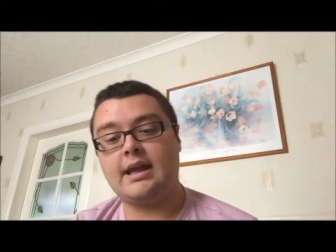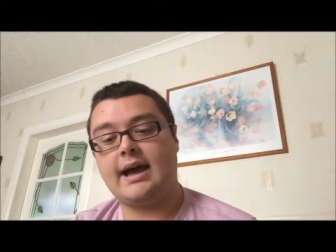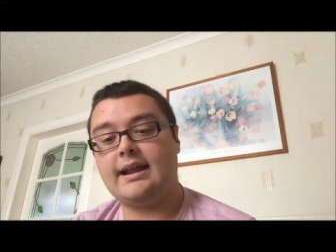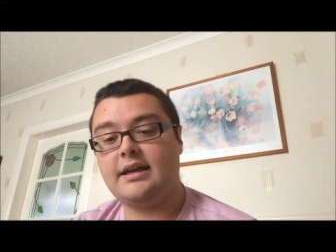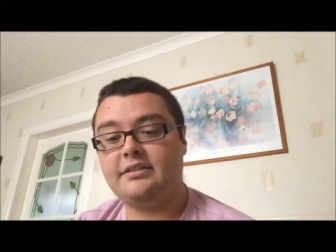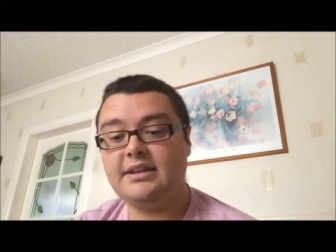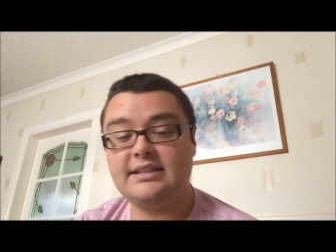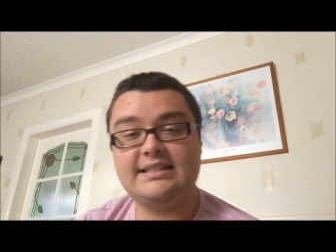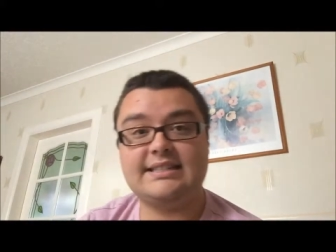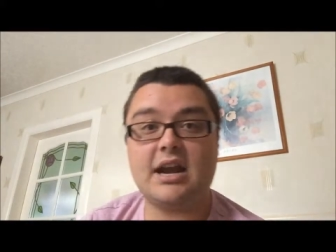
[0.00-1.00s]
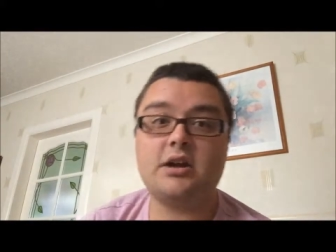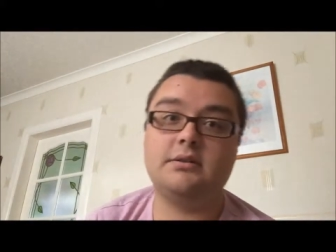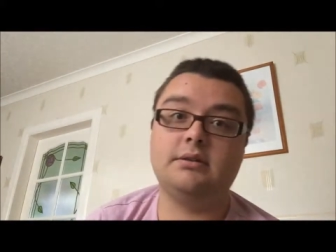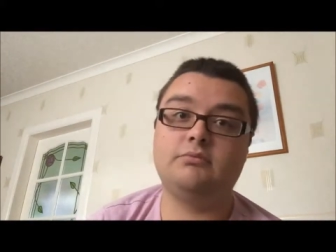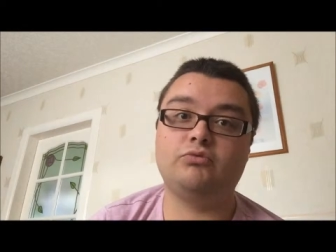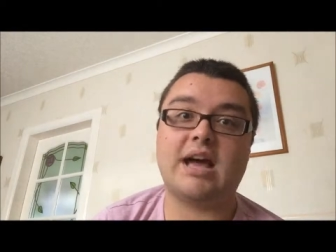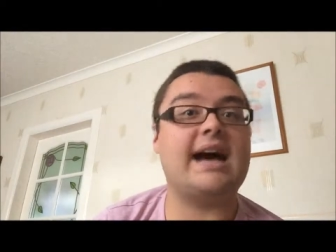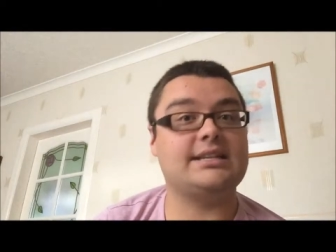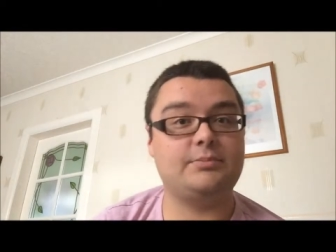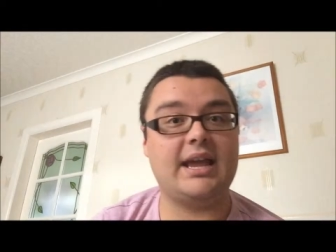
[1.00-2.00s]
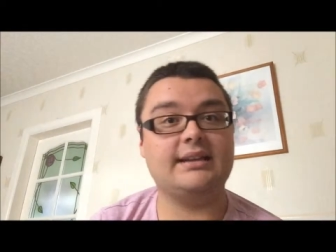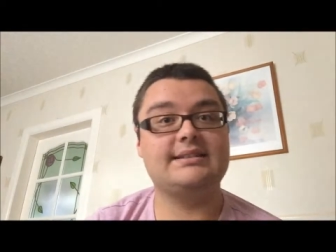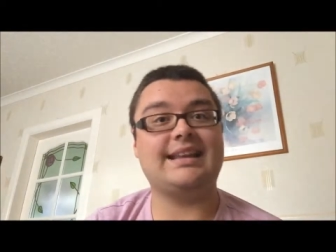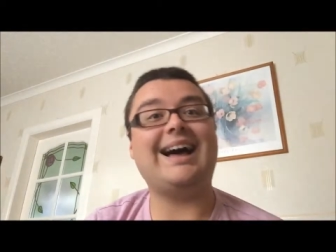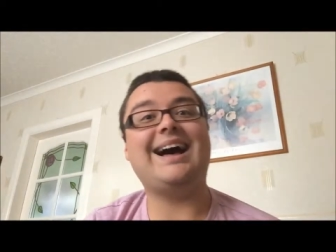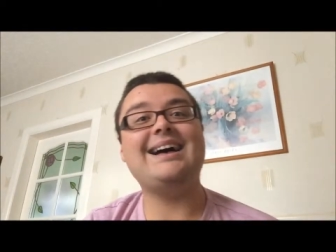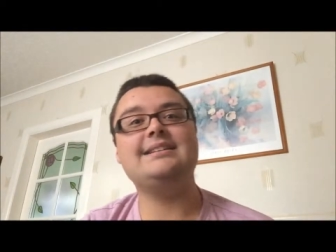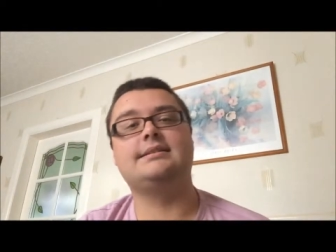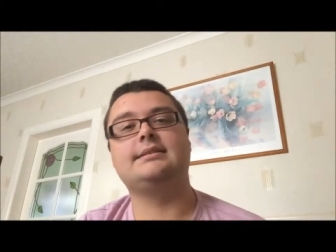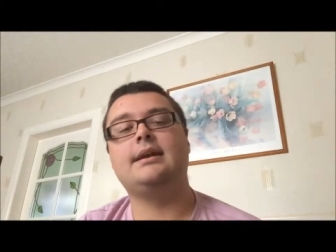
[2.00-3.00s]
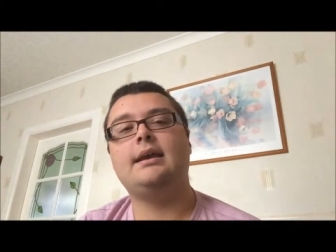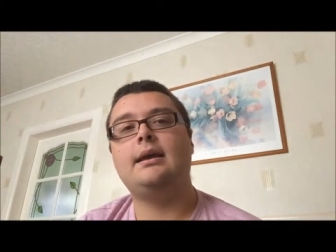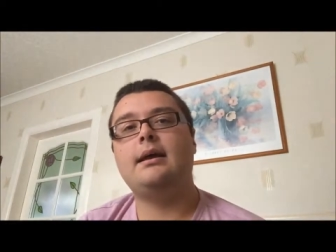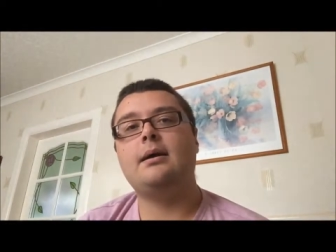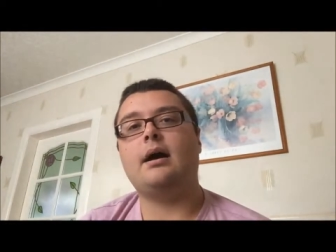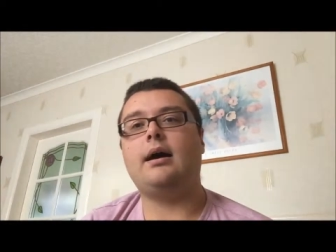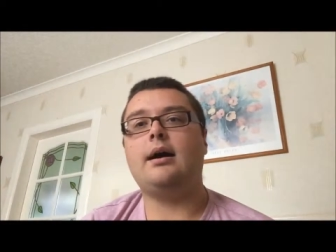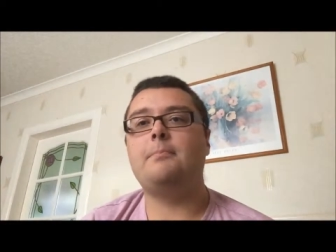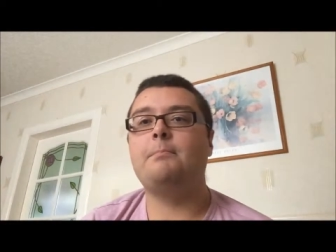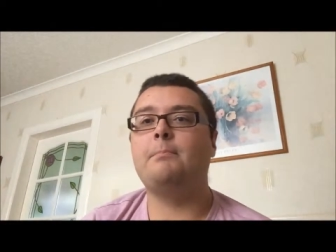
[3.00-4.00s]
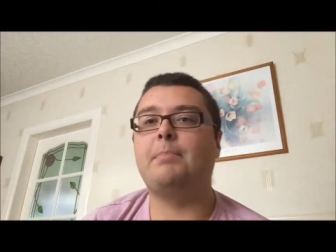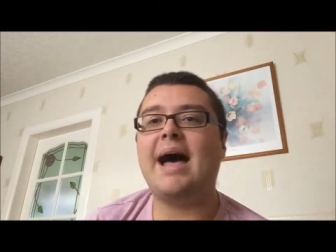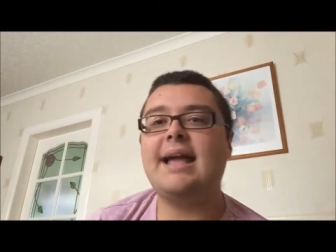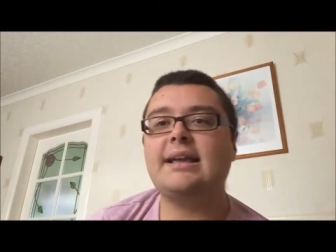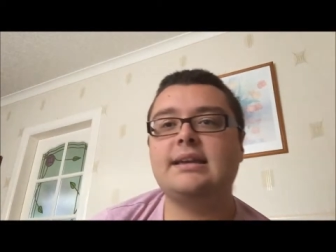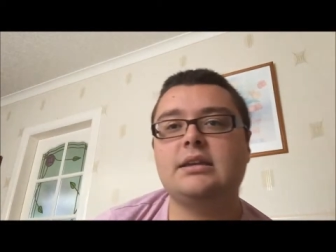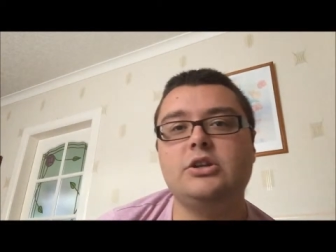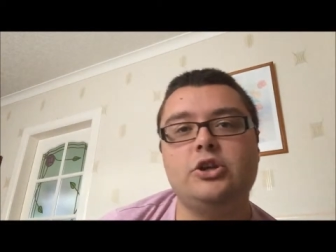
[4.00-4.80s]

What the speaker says: And I think in certain aspects it has. Back,